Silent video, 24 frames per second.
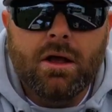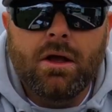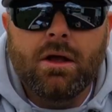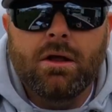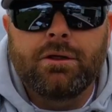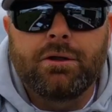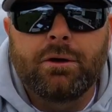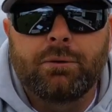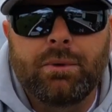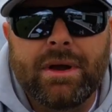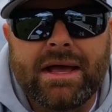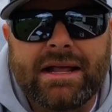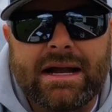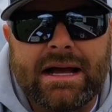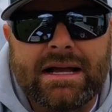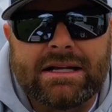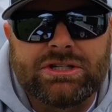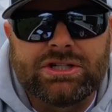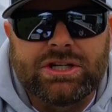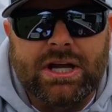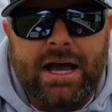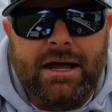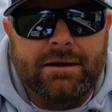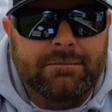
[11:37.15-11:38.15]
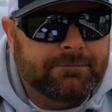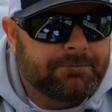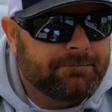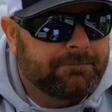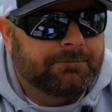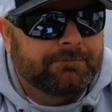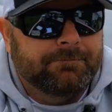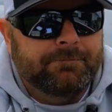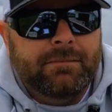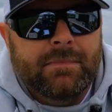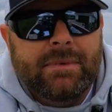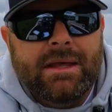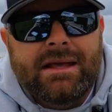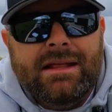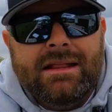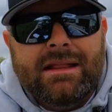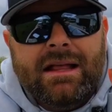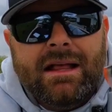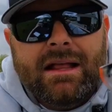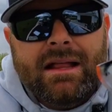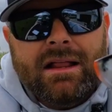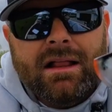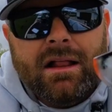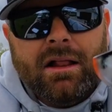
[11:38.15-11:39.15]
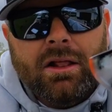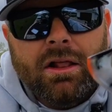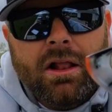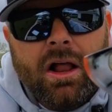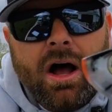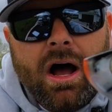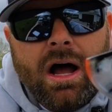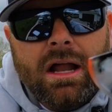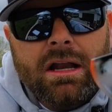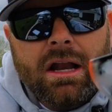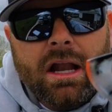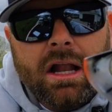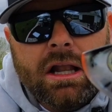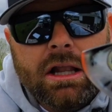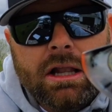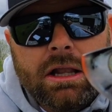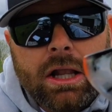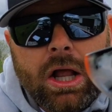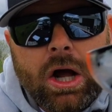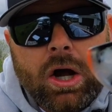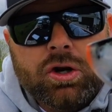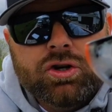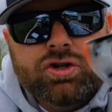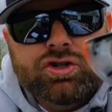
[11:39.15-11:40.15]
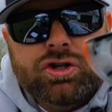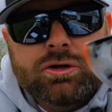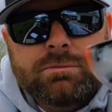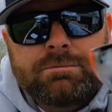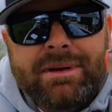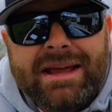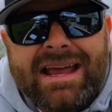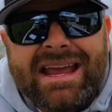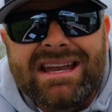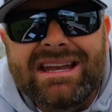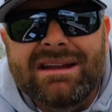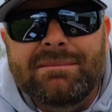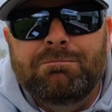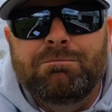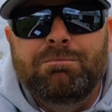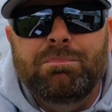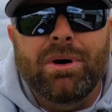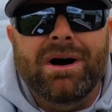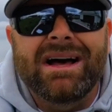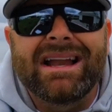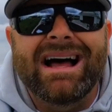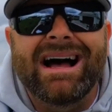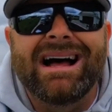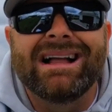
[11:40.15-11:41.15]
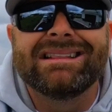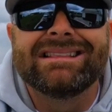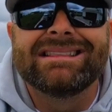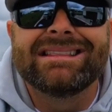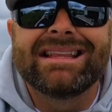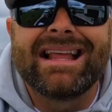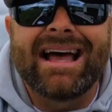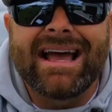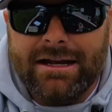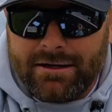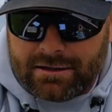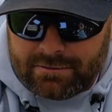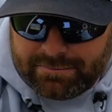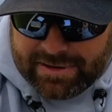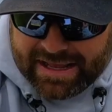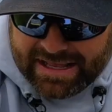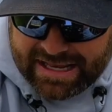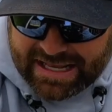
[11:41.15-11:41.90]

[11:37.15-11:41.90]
the red eye shad. Lot larger bait, but a lighter bait.